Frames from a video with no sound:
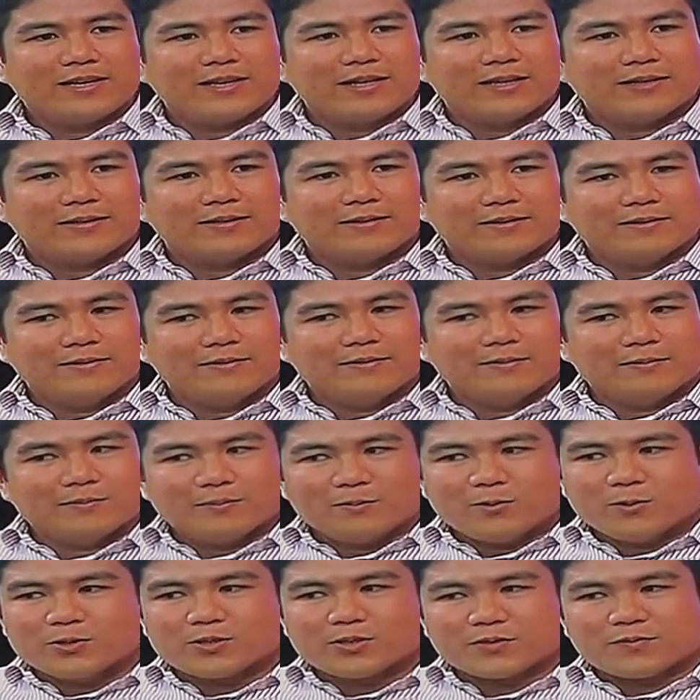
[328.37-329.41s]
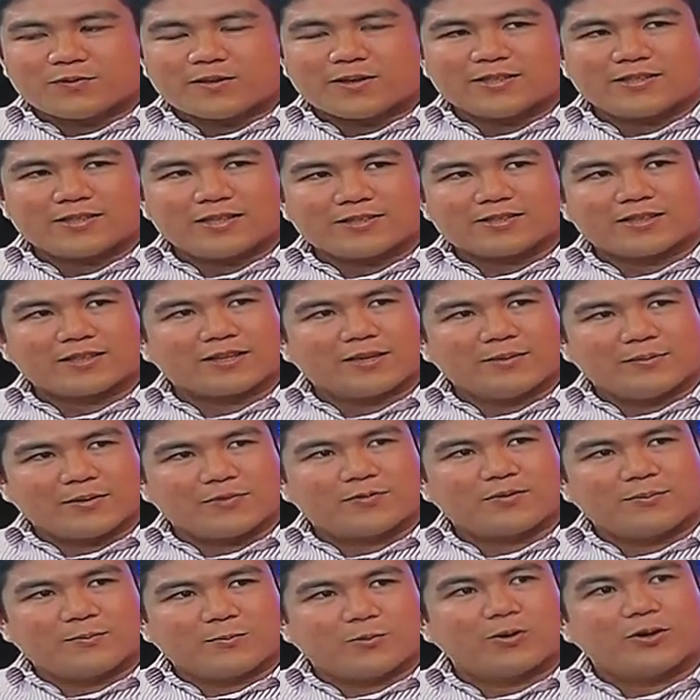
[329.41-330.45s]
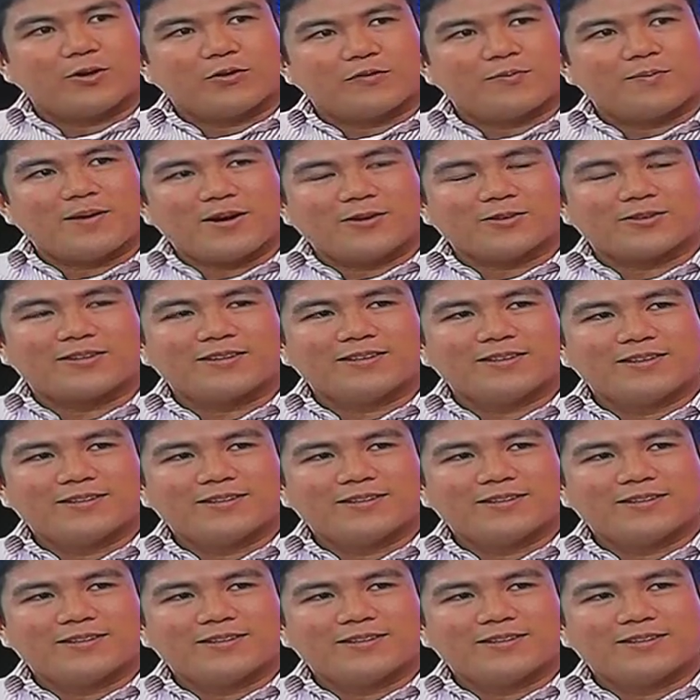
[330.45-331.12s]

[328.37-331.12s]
and most of our sales are coming from word of mouth.